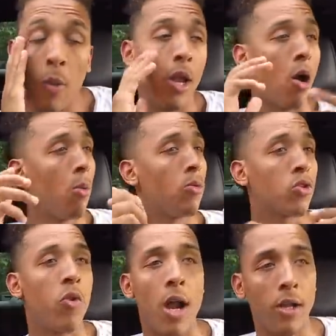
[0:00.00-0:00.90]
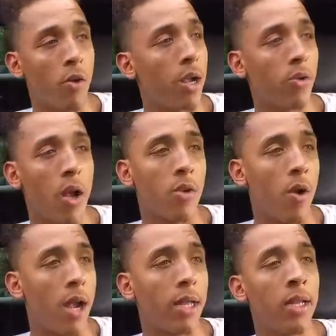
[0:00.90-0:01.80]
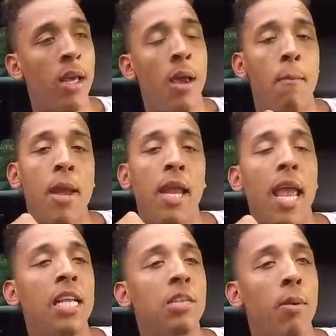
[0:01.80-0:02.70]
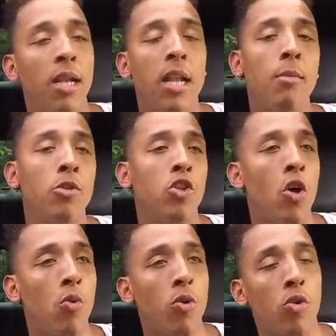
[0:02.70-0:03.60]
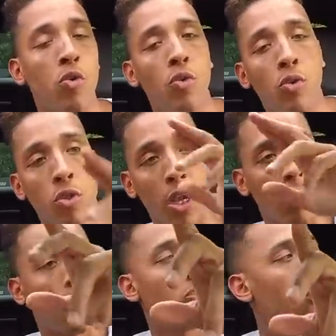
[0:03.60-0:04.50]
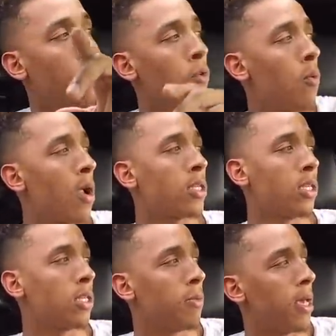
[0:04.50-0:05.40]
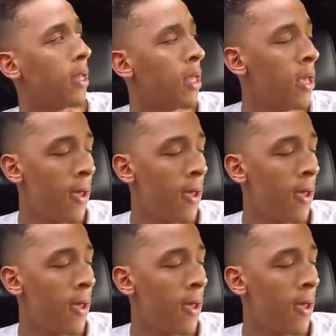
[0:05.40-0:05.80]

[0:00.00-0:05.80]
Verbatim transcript: went home, was grinding, grinding, grinding, grinding. Met an agent by the name of Joe, real cool dude. Shout out to you, Joe, if you watching this, man.